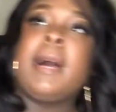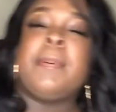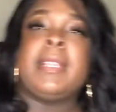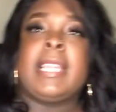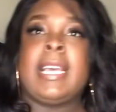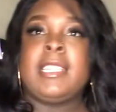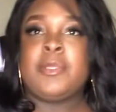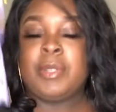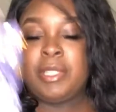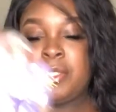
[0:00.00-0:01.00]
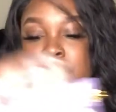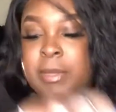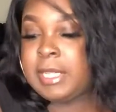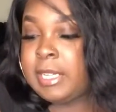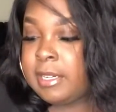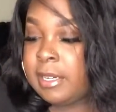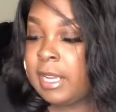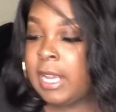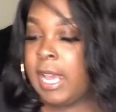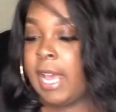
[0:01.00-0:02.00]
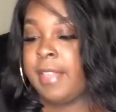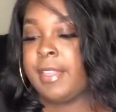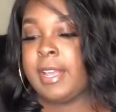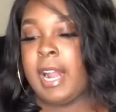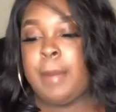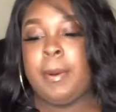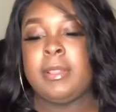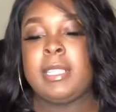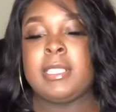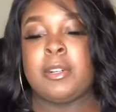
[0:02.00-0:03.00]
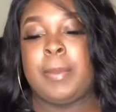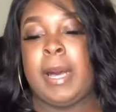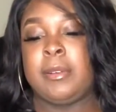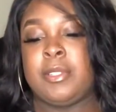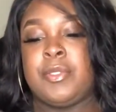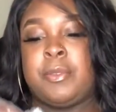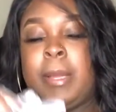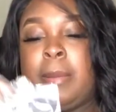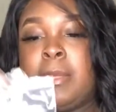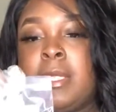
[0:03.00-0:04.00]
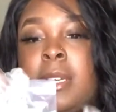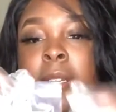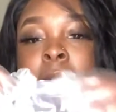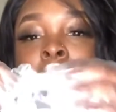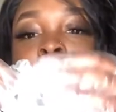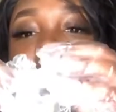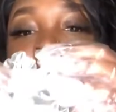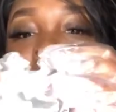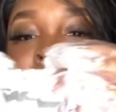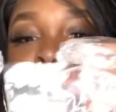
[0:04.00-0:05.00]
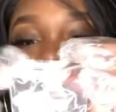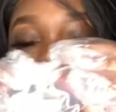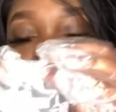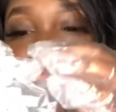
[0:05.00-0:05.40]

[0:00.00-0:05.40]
I put the 8 squeeze tubes in here, and then I bought these little pouches from Amazon, which I actually can